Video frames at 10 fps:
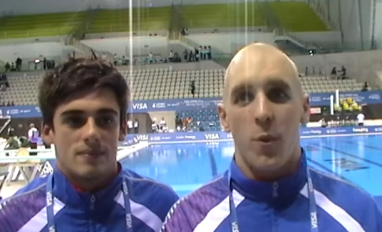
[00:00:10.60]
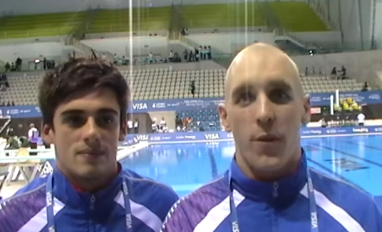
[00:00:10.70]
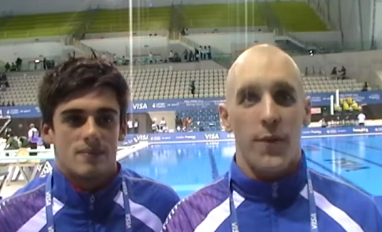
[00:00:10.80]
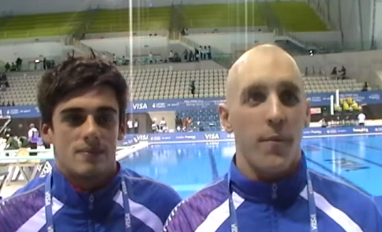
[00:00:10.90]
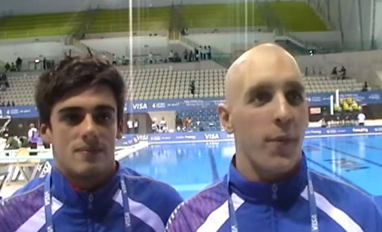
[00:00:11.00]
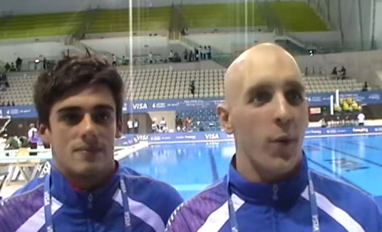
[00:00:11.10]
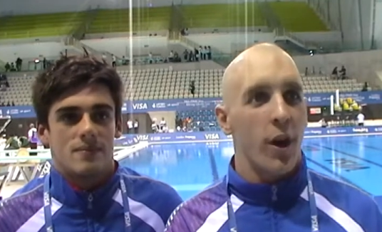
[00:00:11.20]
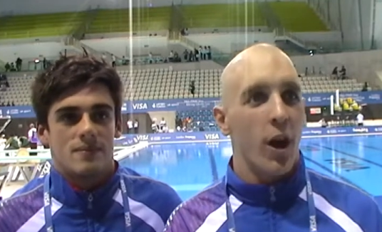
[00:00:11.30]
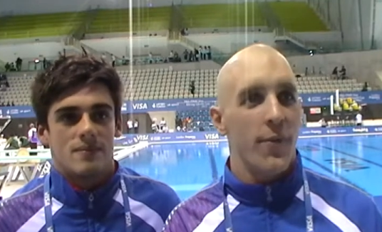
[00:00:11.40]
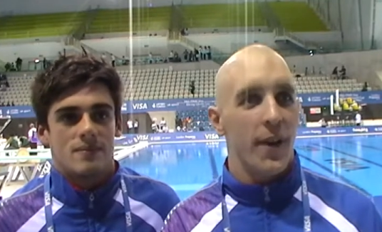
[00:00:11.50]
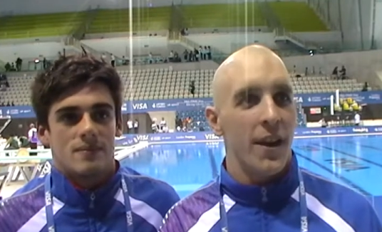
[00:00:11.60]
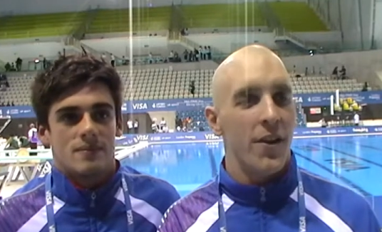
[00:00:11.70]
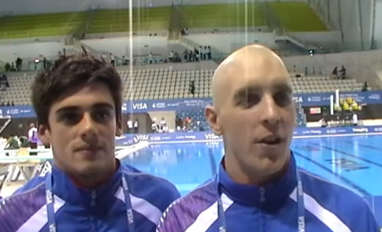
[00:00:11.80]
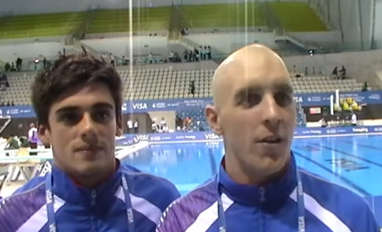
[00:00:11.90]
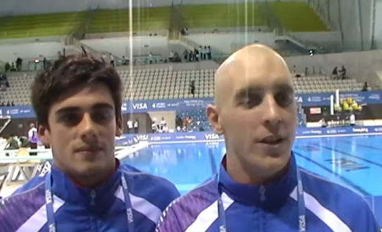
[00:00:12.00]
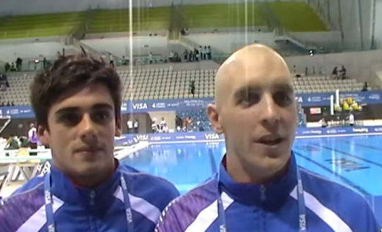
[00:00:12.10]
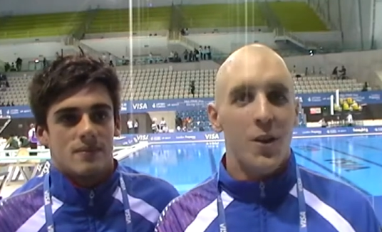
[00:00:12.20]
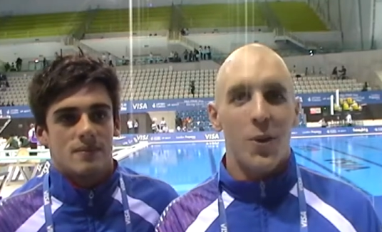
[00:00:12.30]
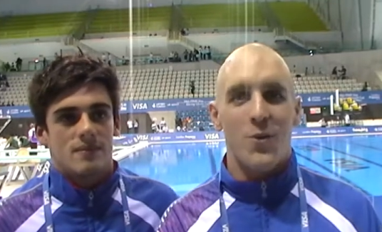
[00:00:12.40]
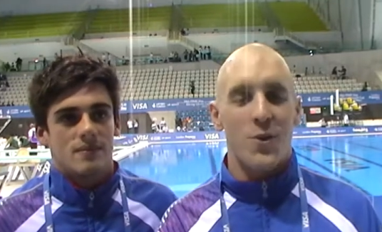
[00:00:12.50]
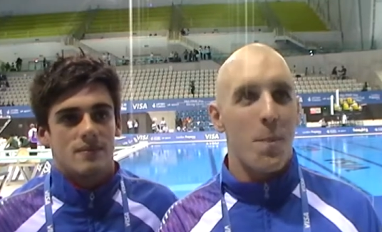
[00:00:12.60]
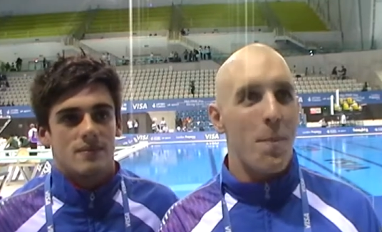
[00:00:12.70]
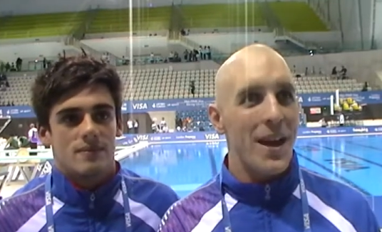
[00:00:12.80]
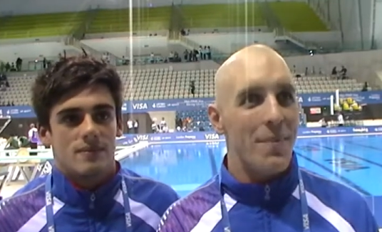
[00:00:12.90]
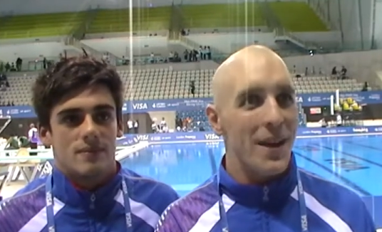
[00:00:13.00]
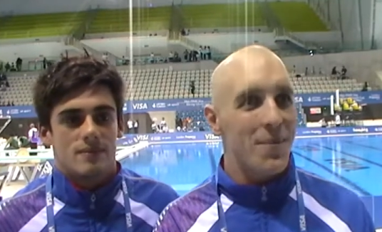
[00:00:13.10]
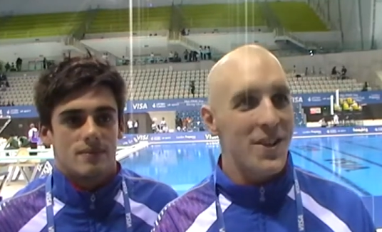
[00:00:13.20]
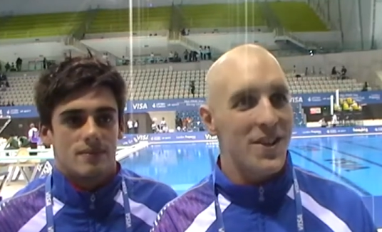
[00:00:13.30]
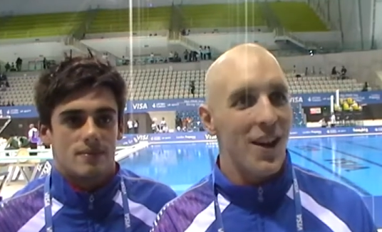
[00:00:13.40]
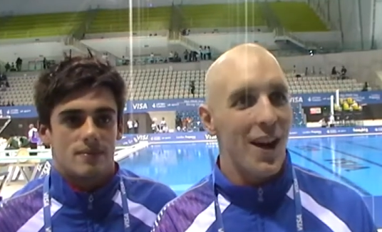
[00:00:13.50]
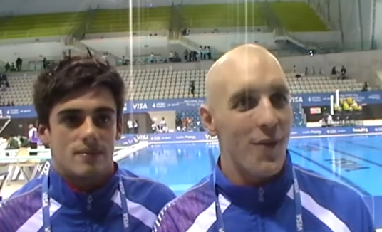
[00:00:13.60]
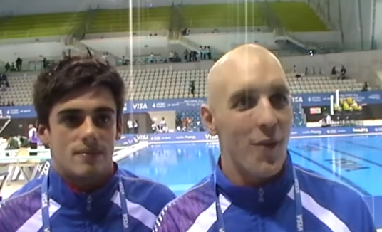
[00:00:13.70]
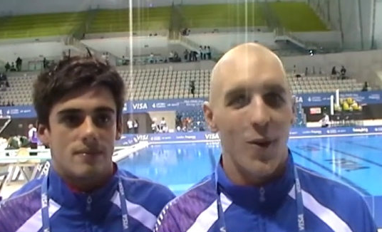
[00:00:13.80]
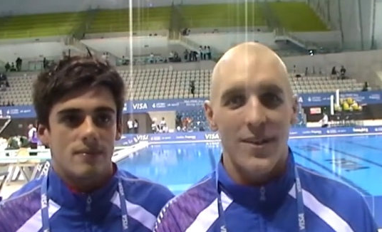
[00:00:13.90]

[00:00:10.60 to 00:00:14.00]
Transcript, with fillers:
Speaker 1: with a front four and a half to end on, which was a big, big pressure dive for